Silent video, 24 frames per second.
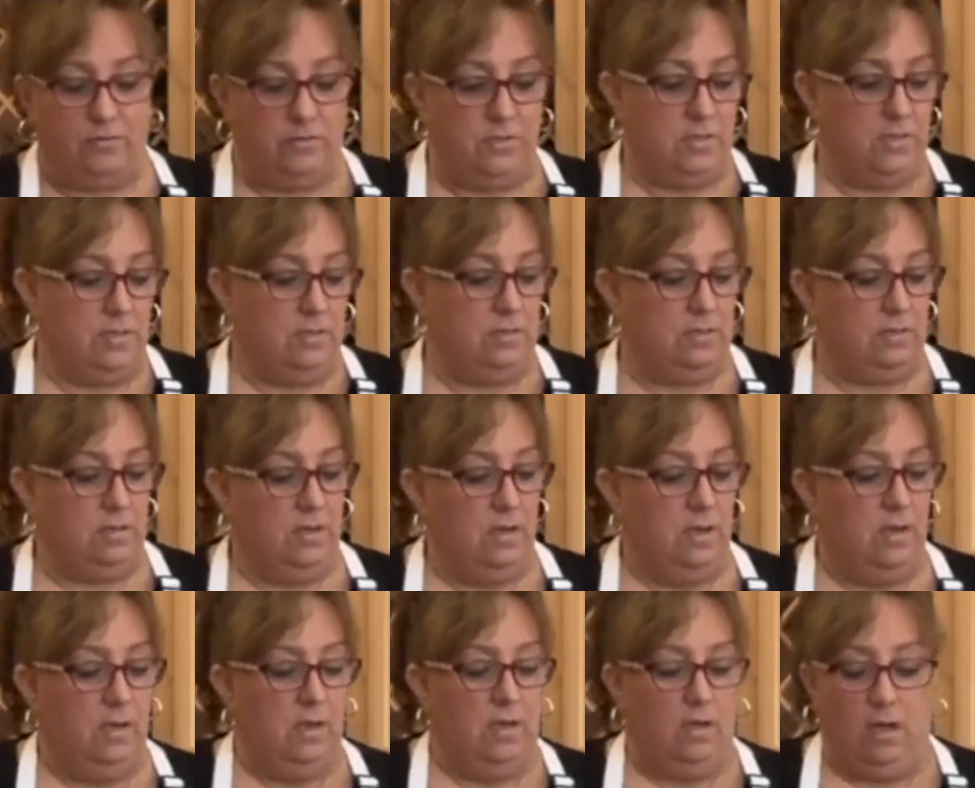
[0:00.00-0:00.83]

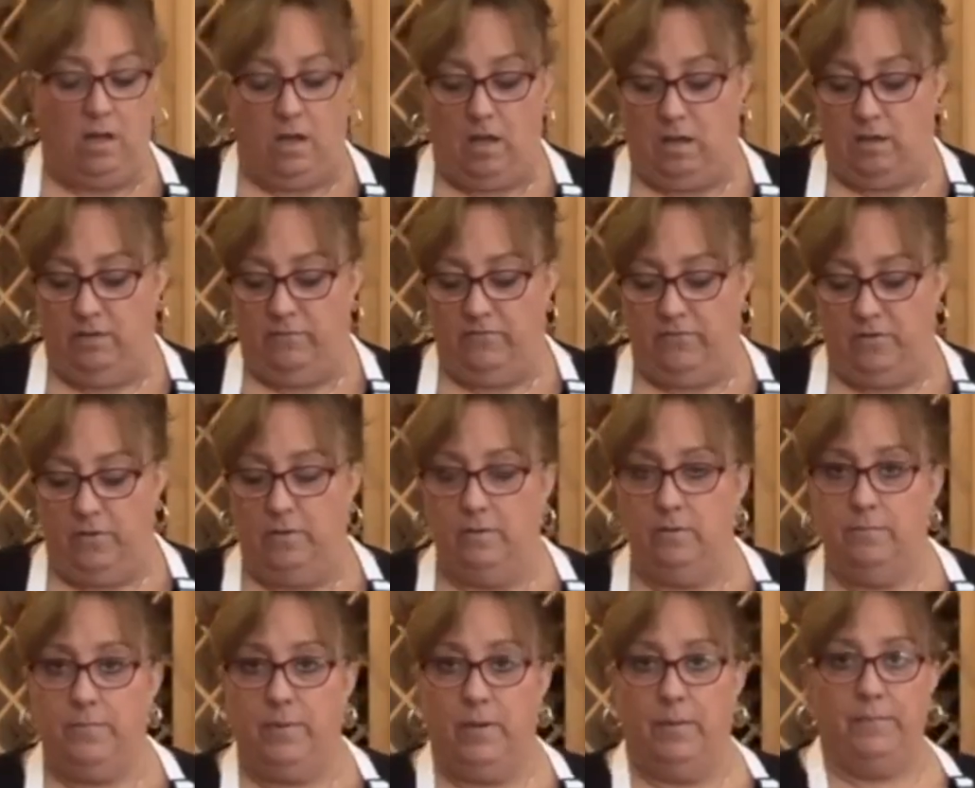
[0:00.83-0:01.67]
ounces of
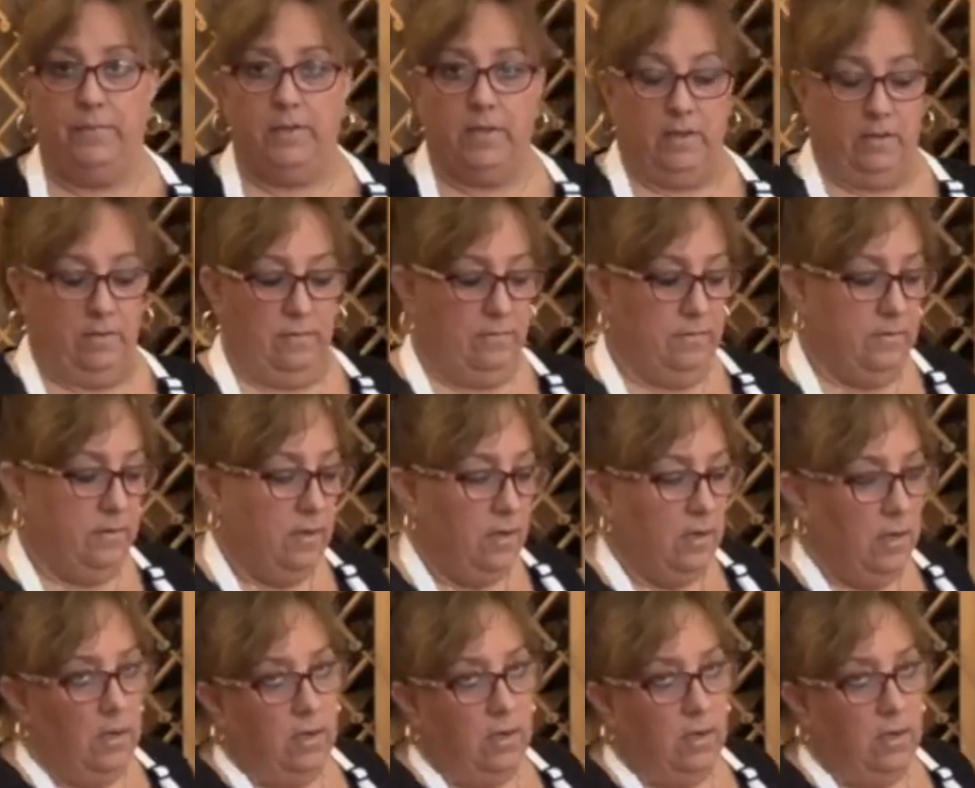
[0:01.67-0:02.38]
pumpkin,